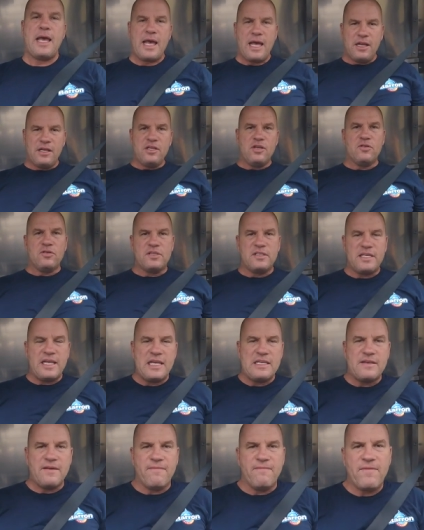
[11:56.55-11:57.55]
Any of you
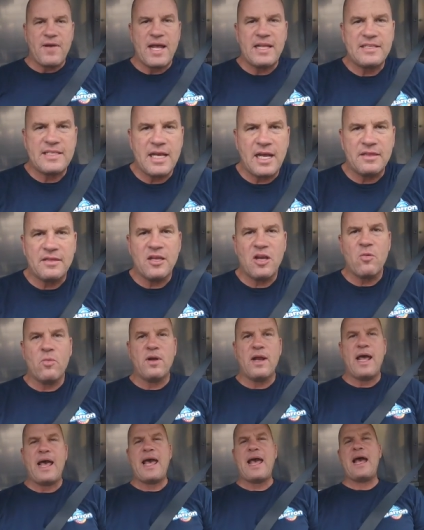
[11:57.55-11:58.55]
seasoned vets out there
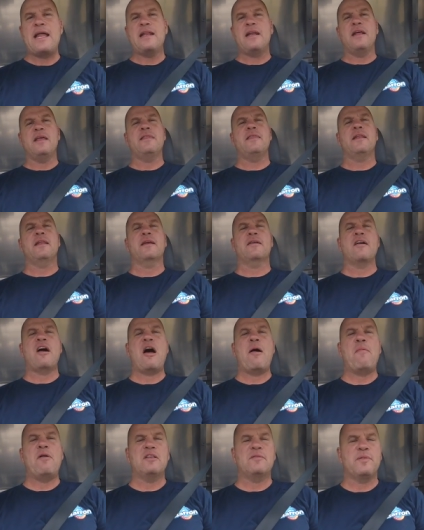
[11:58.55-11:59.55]
want to add anything in the
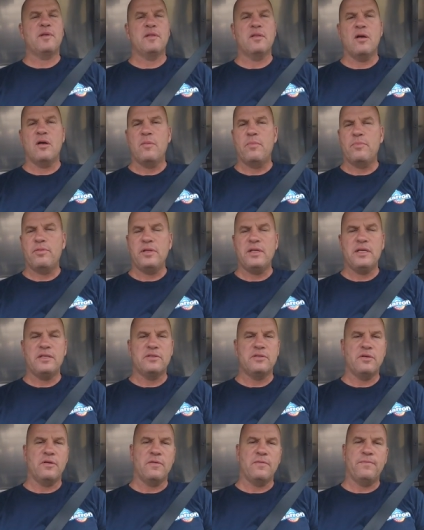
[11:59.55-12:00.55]
comments below, please
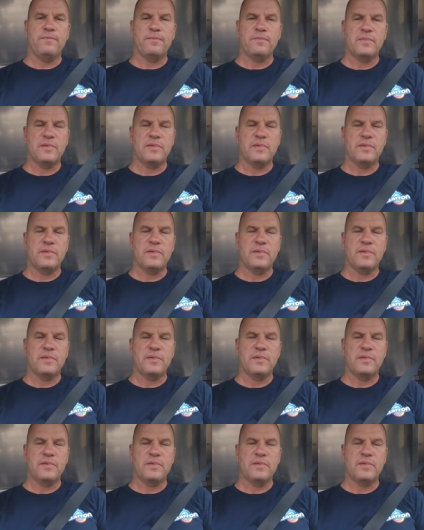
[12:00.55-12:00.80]
do.